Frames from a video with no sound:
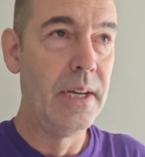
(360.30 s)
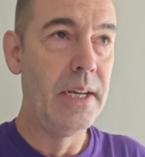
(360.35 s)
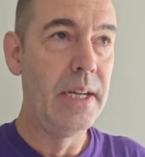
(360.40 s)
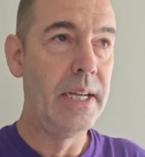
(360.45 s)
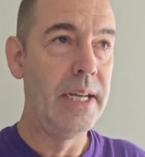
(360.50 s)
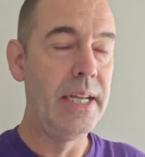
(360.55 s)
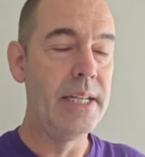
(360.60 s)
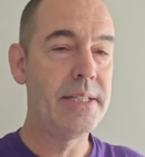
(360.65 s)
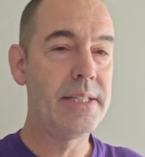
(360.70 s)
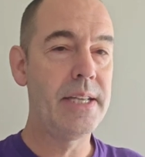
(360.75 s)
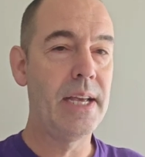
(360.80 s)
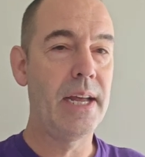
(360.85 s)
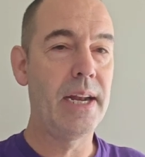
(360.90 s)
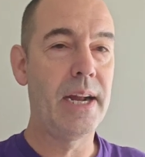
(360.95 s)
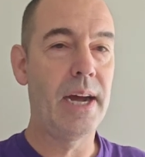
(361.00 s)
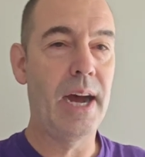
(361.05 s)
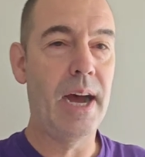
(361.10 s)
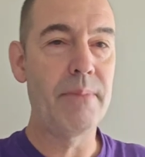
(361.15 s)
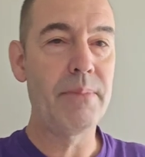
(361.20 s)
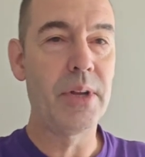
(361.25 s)
He
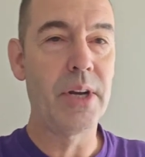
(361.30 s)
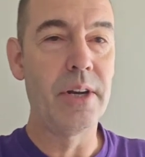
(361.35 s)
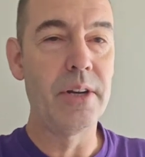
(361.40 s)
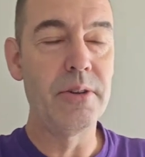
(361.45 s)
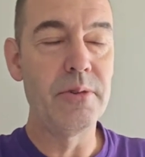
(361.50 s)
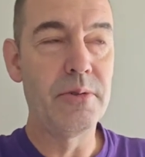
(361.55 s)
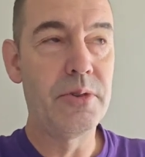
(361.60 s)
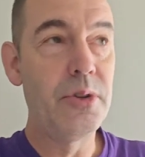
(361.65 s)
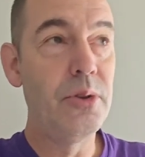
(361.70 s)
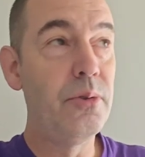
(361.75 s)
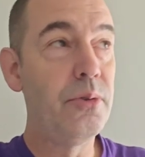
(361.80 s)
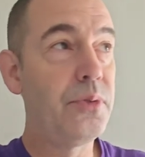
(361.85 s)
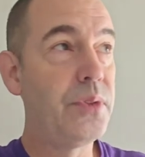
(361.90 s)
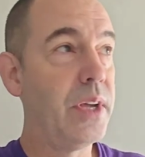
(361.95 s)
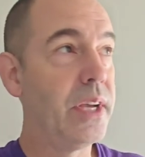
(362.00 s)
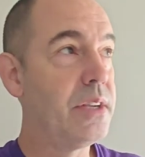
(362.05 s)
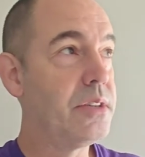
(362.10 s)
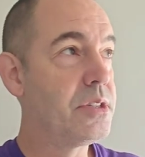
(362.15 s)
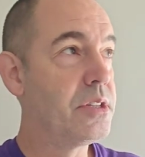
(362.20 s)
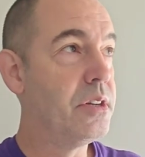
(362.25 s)
said, I'm going to do two
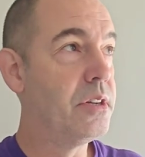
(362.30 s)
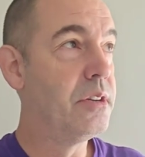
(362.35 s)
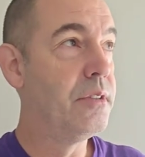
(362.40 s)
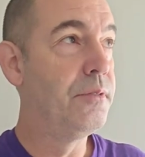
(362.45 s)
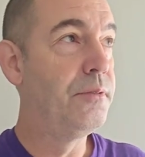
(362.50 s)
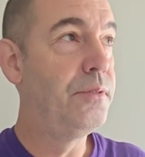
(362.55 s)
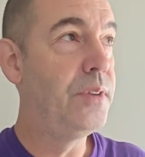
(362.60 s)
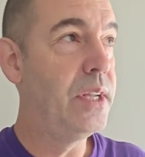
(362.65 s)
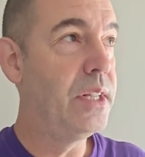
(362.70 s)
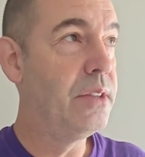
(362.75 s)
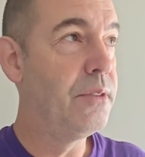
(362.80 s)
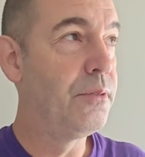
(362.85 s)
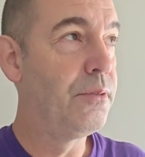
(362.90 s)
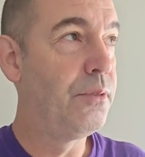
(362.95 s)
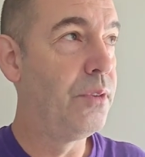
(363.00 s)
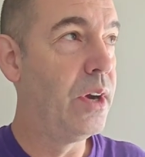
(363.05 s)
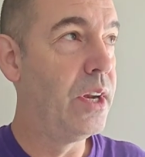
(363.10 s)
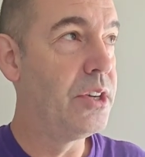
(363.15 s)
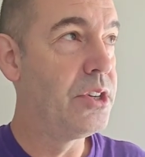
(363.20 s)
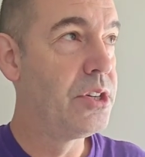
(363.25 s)
things to defeat the
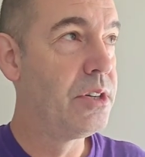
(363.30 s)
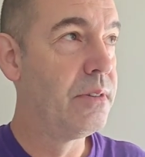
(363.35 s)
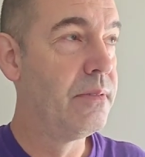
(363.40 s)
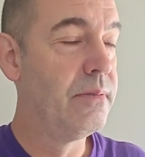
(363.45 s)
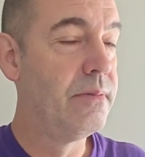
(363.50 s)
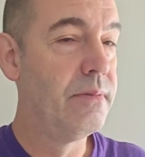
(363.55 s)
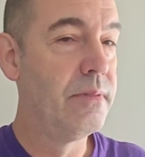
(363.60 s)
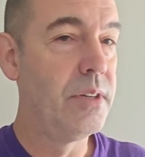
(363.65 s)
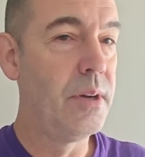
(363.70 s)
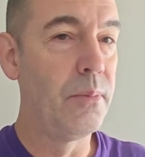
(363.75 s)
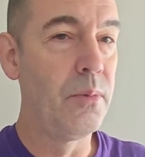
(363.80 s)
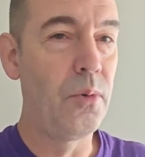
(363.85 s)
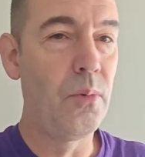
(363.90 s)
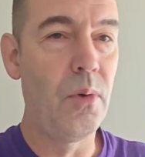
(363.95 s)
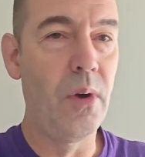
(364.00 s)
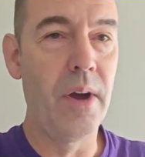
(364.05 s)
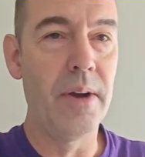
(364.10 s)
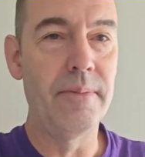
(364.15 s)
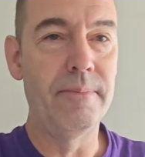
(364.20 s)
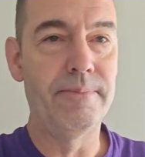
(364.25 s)
French. Number
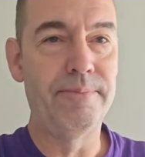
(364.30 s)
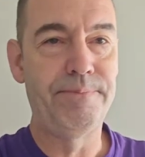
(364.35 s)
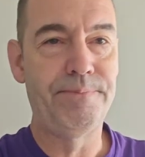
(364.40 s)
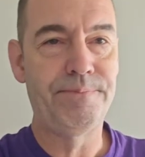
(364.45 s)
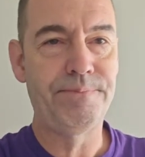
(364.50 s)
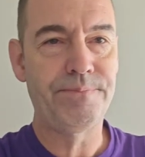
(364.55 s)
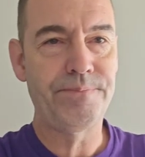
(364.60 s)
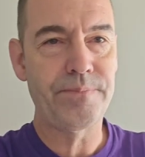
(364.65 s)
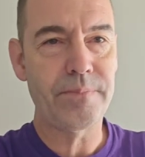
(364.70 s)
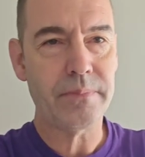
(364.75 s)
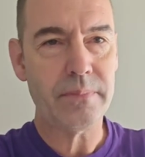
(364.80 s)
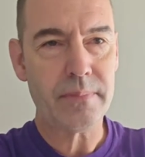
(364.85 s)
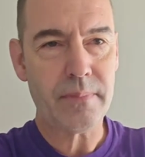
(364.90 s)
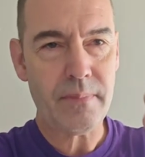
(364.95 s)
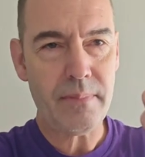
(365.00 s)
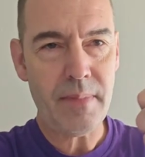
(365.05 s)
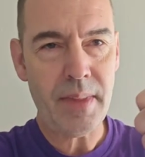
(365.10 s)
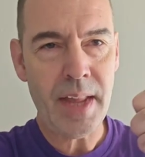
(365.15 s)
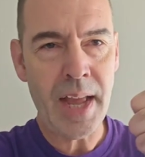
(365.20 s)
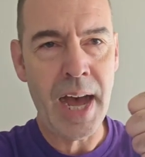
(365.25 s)
one,
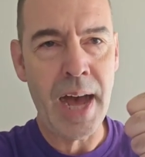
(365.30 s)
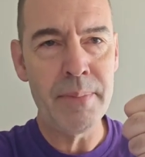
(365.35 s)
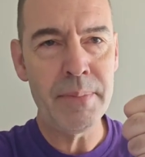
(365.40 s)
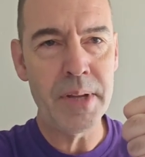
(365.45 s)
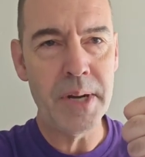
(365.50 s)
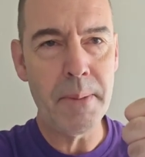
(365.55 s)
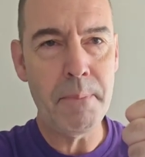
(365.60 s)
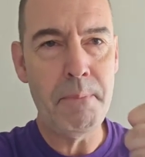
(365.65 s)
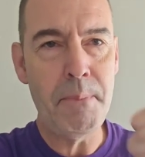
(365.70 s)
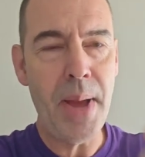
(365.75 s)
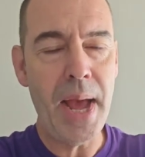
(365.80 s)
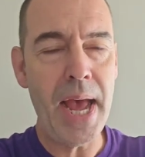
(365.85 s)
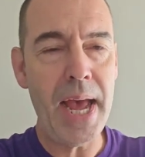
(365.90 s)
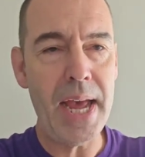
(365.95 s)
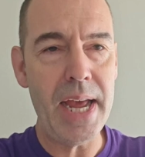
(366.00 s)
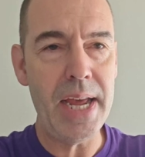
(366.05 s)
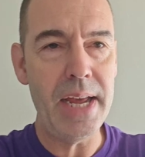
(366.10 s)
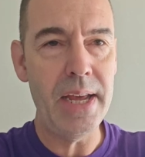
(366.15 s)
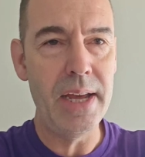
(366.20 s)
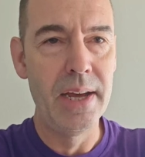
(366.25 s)
I'm going to
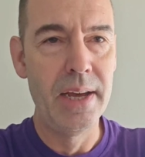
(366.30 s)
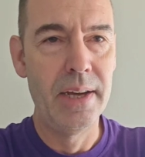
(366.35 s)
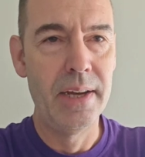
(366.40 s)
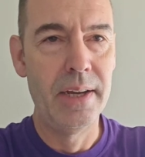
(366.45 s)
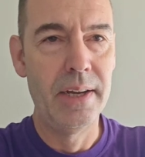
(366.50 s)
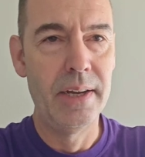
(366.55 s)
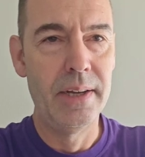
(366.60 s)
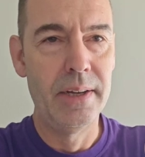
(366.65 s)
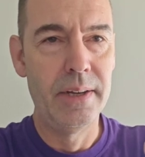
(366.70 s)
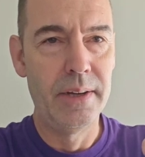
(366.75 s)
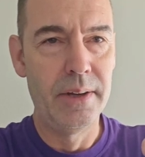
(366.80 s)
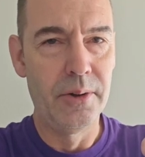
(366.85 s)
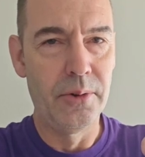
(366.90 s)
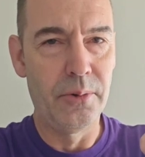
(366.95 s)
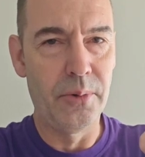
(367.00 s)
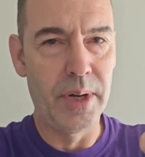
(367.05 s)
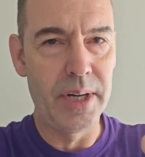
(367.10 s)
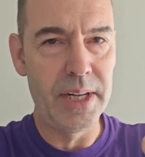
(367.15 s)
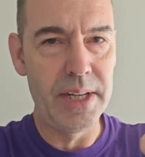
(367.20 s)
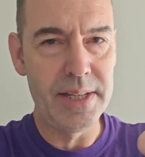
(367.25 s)
pay
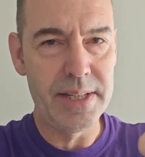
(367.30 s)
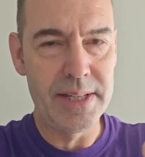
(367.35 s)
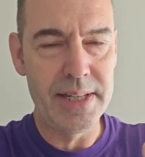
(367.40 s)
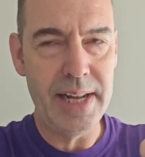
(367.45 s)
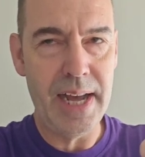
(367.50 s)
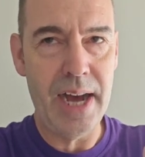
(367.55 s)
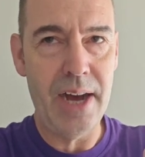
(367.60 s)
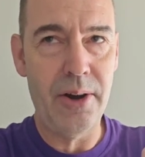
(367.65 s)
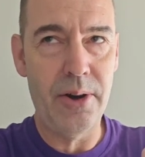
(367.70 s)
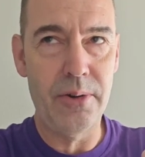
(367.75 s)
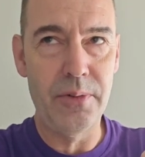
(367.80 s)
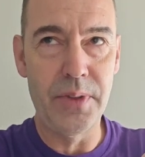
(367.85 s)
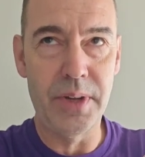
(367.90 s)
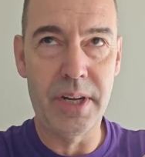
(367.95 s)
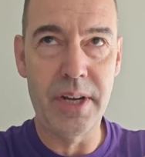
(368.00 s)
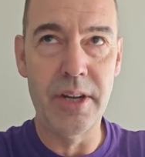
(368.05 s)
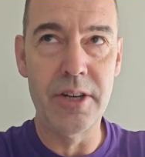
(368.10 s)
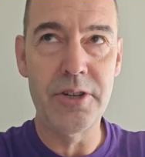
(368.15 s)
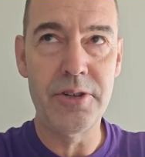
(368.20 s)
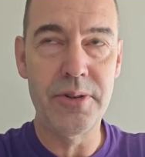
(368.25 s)
what is now the
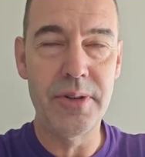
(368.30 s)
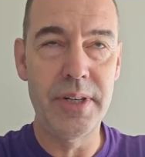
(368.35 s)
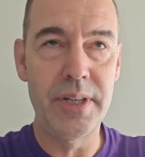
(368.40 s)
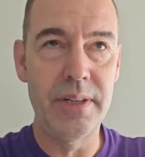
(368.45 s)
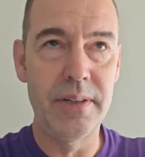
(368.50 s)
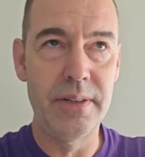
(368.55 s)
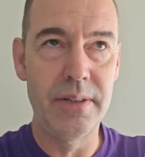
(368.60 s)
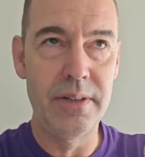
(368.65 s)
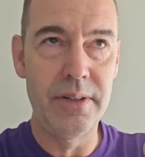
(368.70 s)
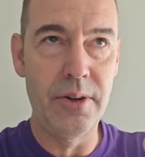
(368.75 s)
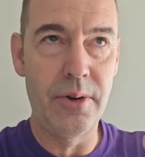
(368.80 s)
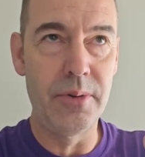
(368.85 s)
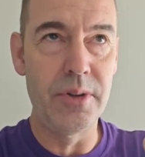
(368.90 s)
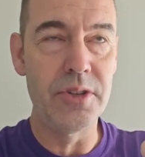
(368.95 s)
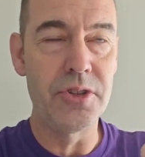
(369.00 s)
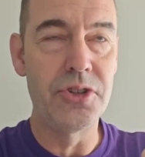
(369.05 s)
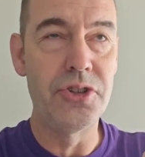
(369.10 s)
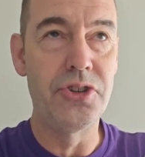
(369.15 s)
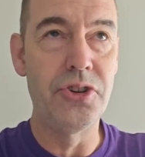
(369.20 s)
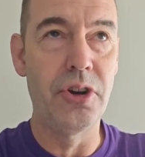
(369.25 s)
country known
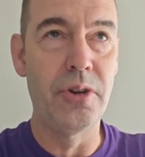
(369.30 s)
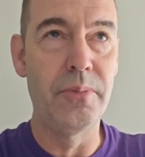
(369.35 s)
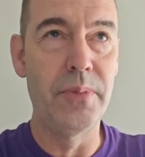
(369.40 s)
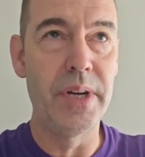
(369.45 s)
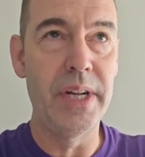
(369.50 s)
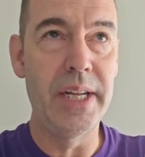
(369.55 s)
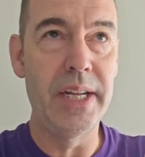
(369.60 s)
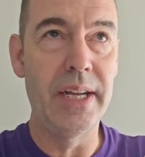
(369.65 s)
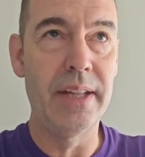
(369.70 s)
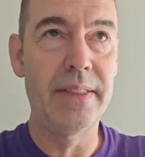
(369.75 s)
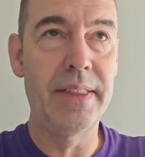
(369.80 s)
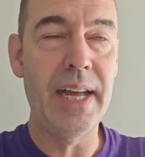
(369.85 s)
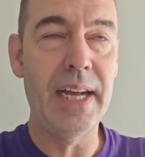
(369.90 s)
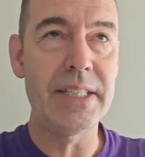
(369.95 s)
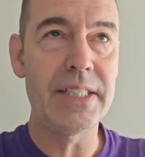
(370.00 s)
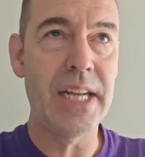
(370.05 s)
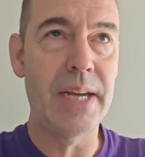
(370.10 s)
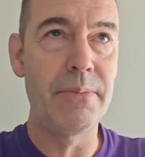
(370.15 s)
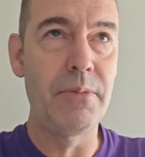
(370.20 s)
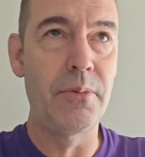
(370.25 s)
as Germany. At
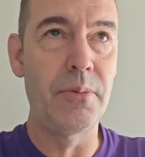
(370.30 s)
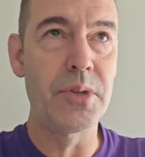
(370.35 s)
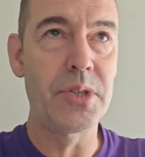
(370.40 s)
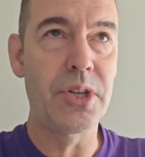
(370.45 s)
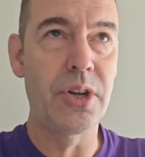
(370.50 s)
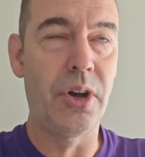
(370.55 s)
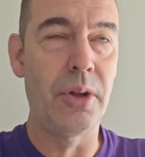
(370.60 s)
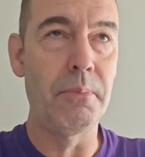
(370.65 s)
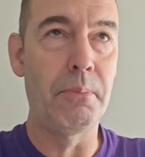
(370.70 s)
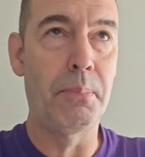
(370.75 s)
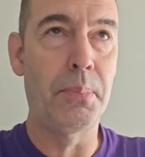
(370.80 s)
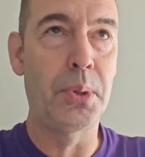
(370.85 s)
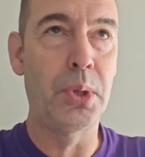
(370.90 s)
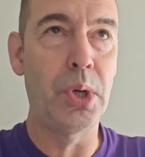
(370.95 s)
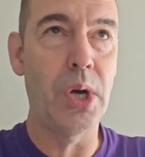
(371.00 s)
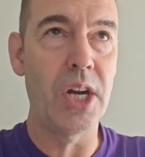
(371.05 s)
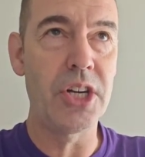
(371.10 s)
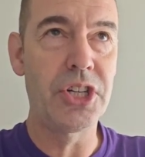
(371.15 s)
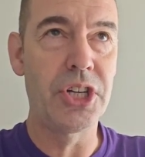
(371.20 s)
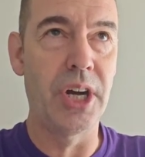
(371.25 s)
that time, it was called
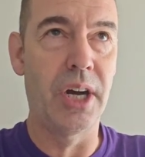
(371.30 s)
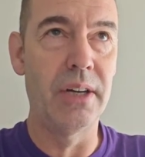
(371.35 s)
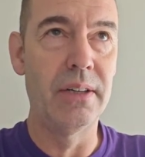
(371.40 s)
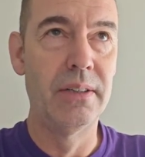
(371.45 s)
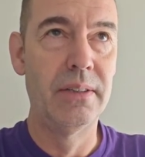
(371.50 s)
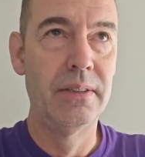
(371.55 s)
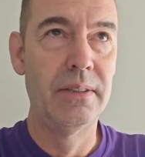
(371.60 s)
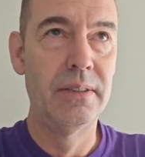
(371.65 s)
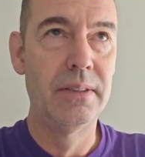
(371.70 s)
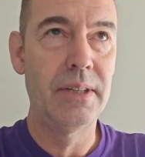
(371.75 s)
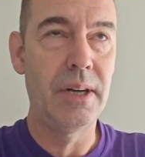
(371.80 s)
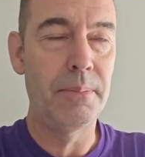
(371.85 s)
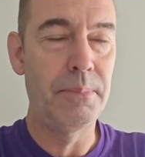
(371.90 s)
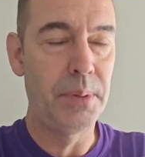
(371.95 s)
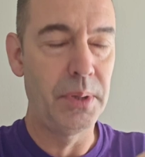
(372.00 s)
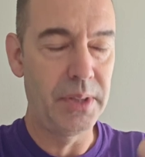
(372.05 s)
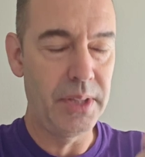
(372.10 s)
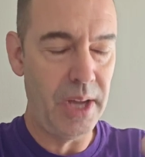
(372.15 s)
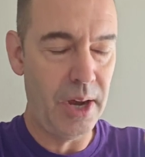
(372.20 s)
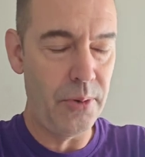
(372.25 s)
Prussia. I'll
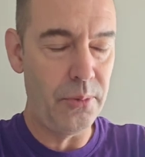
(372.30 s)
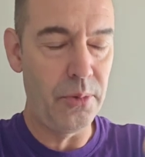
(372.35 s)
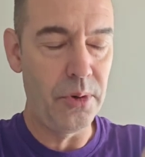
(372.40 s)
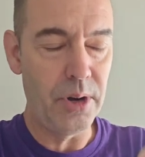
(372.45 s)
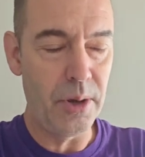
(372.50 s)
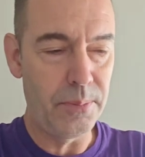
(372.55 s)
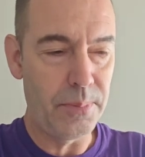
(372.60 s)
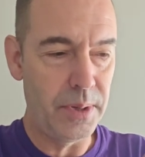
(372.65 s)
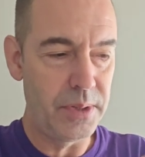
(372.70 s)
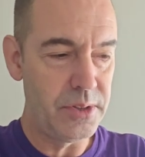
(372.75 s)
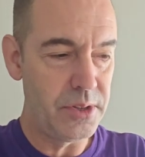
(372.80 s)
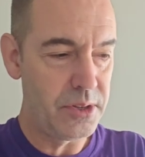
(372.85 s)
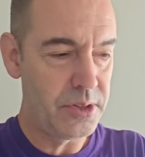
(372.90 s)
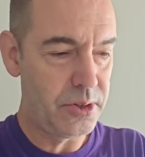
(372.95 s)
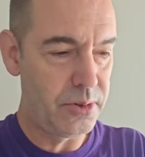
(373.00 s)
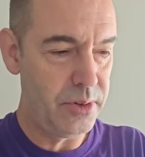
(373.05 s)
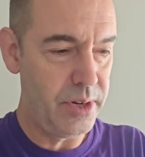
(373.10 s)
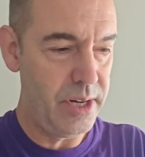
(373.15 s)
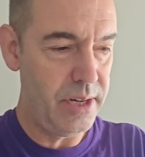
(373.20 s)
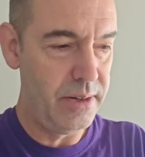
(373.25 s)
put that word up on the
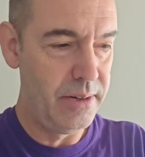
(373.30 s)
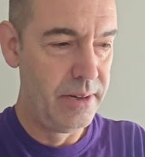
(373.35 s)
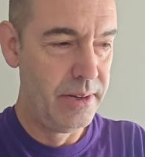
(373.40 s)
screen.